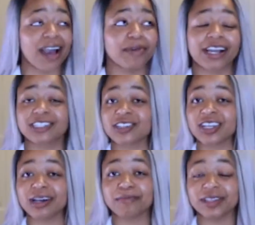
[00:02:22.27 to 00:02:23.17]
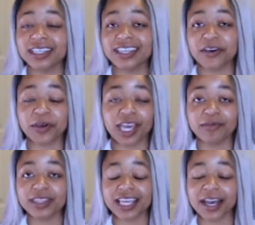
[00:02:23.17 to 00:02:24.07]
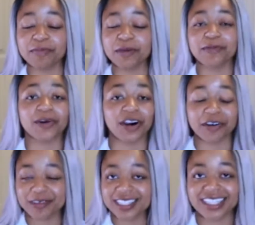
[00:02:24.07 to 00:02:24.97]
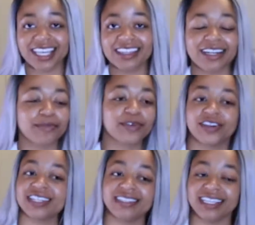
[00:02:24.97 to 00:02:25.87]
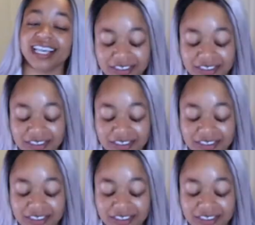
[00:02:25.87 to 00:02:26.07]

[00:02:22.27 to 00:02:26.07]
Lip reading: I'm actually completely okay with that. People always think that I'm crazy.